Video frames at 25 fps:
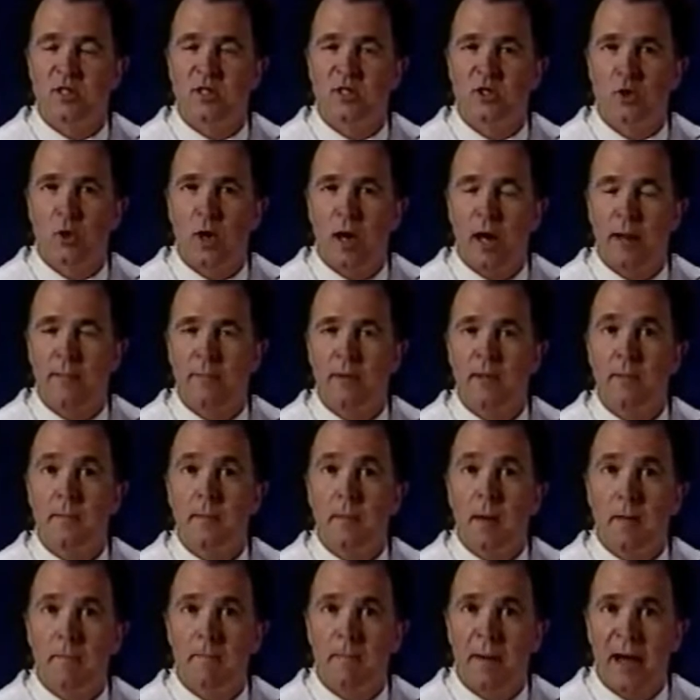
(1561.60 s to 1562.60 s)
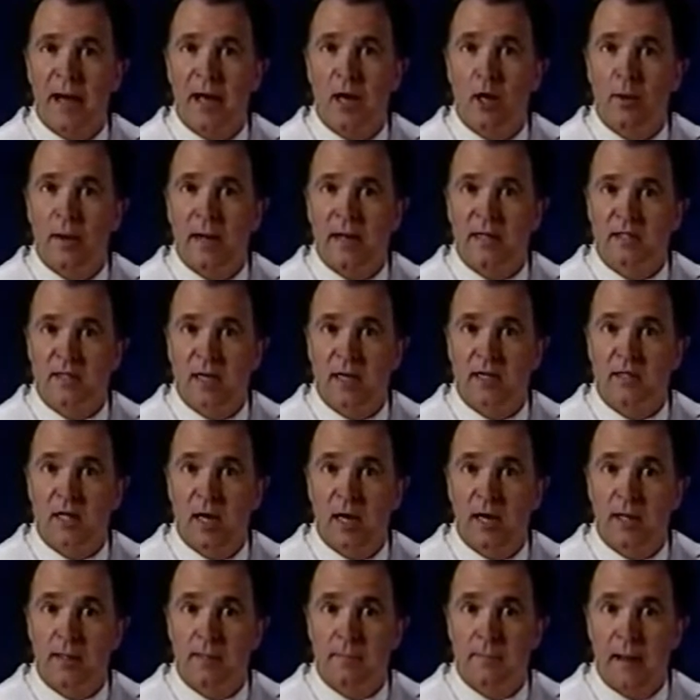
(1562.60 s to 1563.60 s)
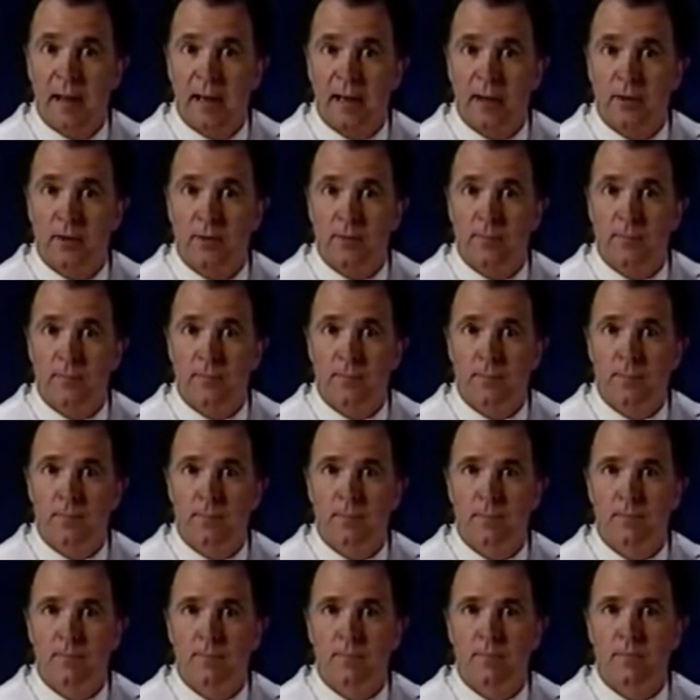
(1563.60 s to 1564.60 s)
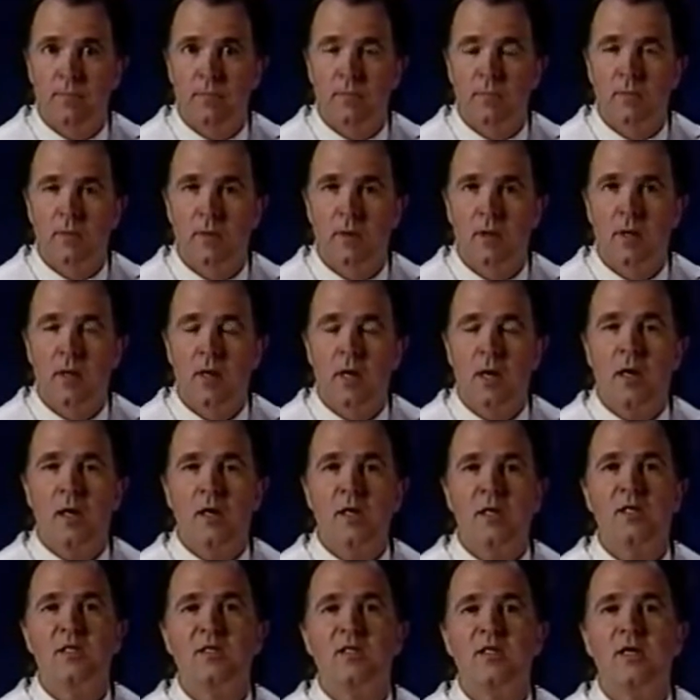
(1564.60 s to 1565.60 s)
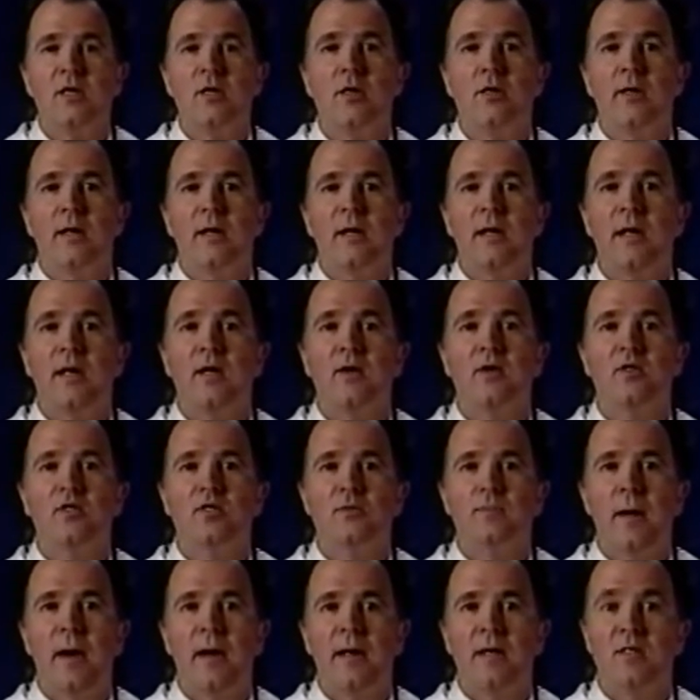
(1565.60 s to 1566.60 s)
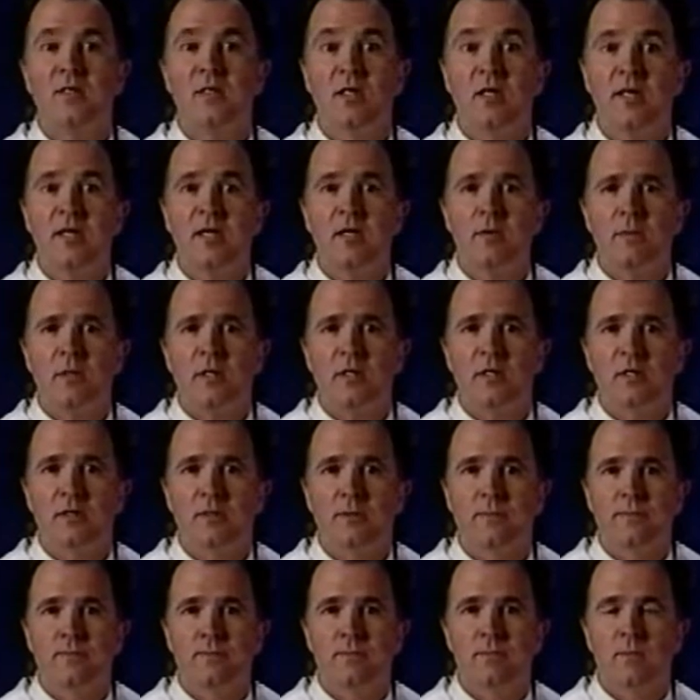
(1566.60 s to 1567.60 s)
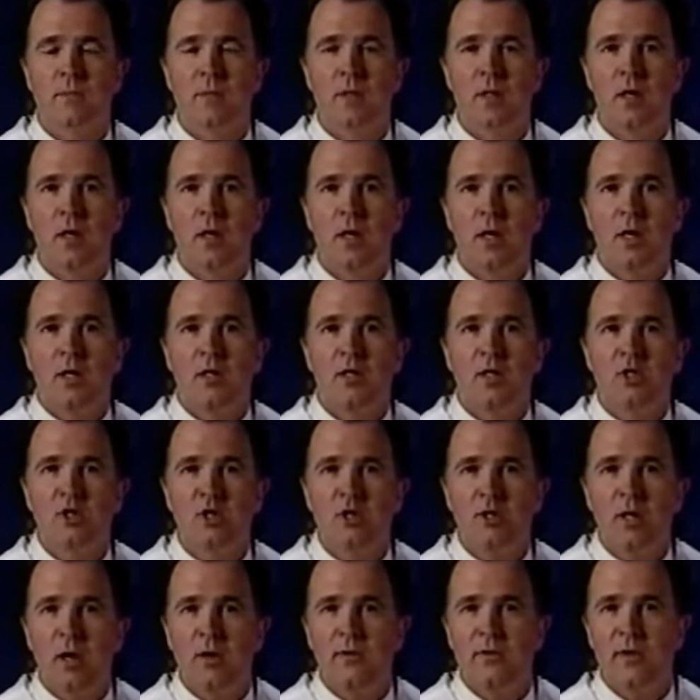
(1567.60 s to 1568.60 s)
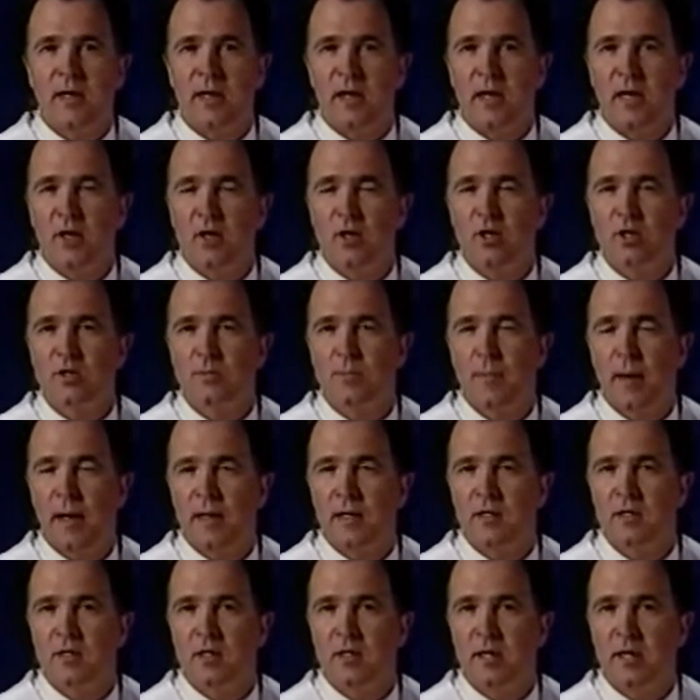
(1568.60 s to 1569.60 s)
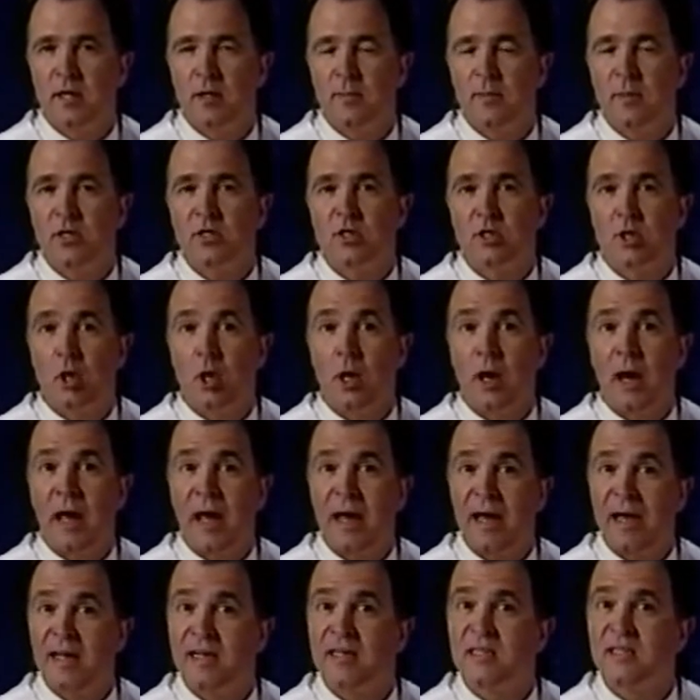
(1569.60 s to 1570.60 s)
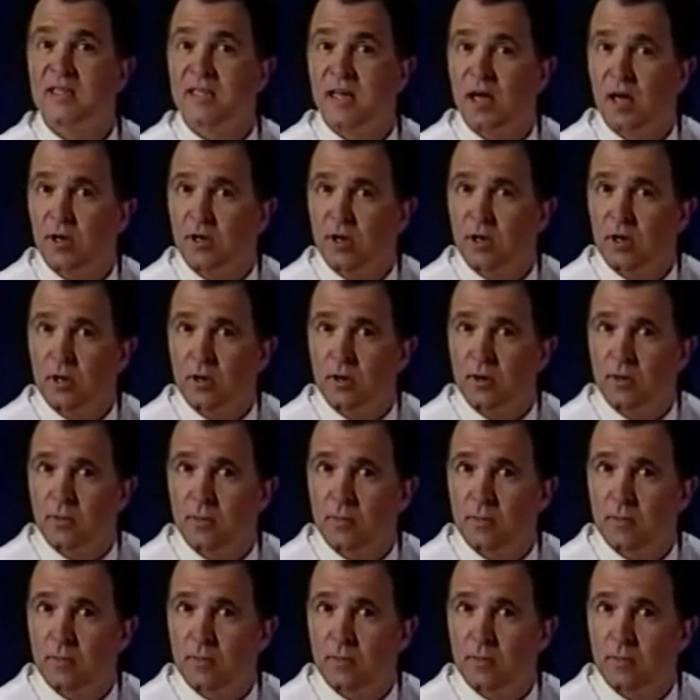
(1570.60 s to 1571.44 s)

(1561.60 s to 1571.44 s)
describing bioexcitonic matter? Consider interspinous ligaments. Did you know that interspinous ligaments are acellular?